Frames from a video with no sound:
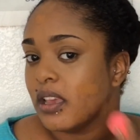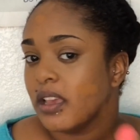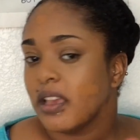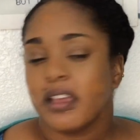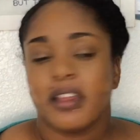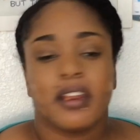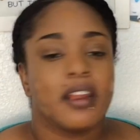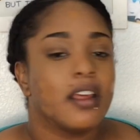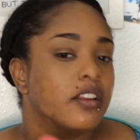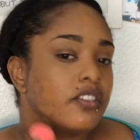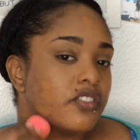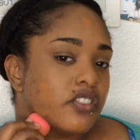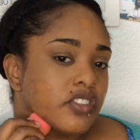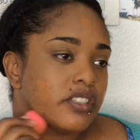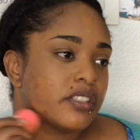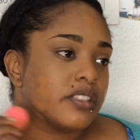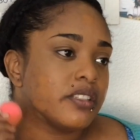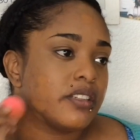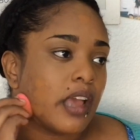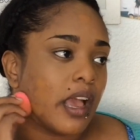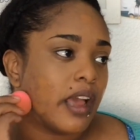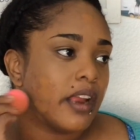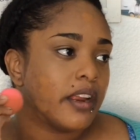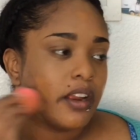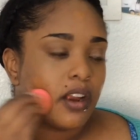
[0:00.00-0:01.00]
And I just
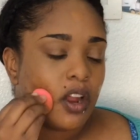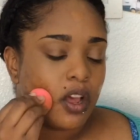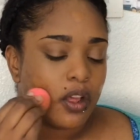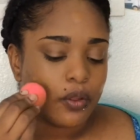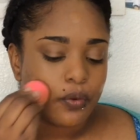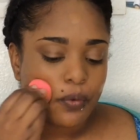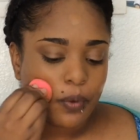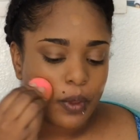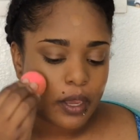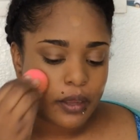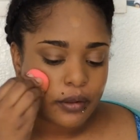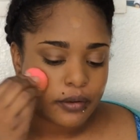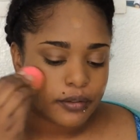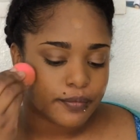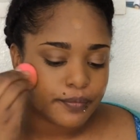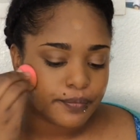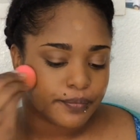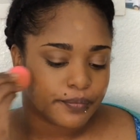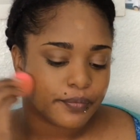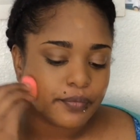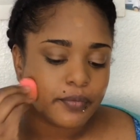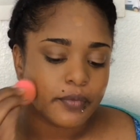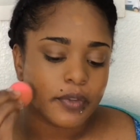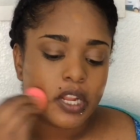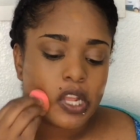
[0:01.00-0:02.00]
dot it all around.
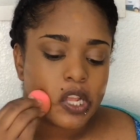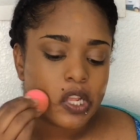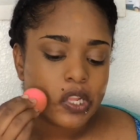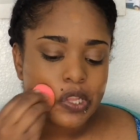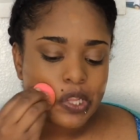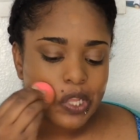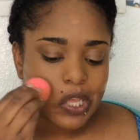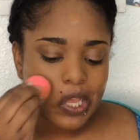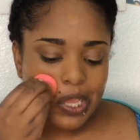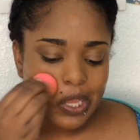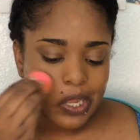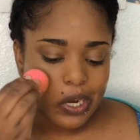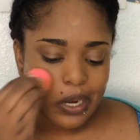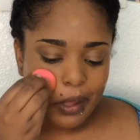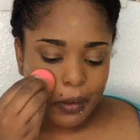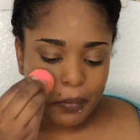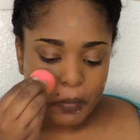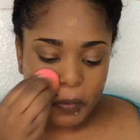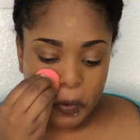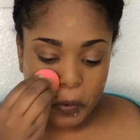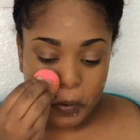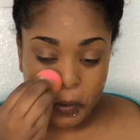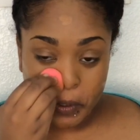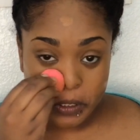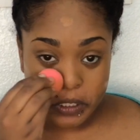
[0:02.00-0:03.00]
And then I'm
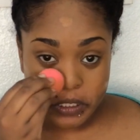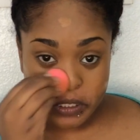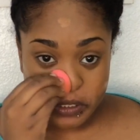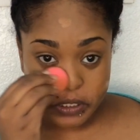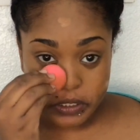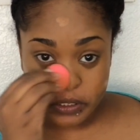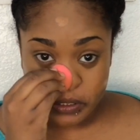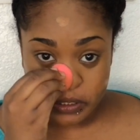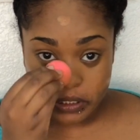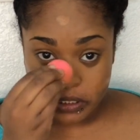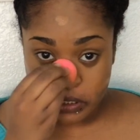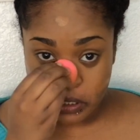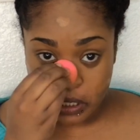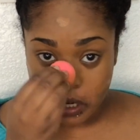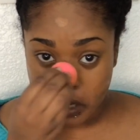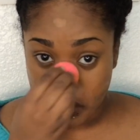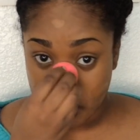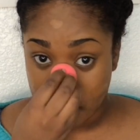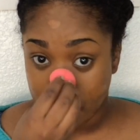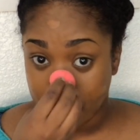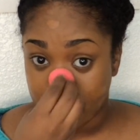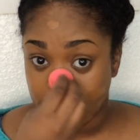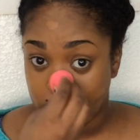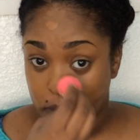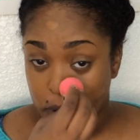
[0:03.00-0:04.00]
going to start